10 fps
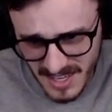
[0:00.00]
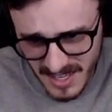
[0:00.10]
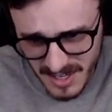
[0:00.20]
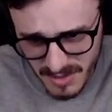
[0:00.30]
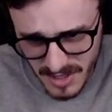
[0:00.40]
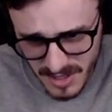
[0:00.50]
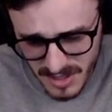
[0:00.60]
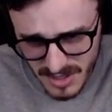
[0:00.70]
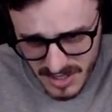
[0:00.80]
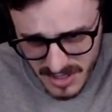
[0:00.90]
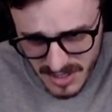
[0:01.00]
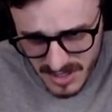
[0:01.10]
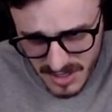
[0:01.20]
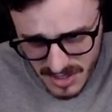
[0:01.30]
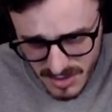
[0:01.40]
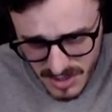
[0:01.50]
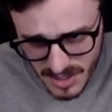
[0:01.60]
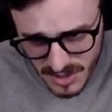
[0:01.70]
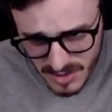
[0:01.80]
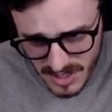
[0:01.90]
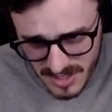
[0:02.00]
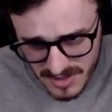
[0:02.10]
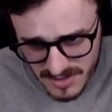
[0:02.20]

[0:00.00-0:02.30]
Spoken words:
Getting really close to 200 on Twitter.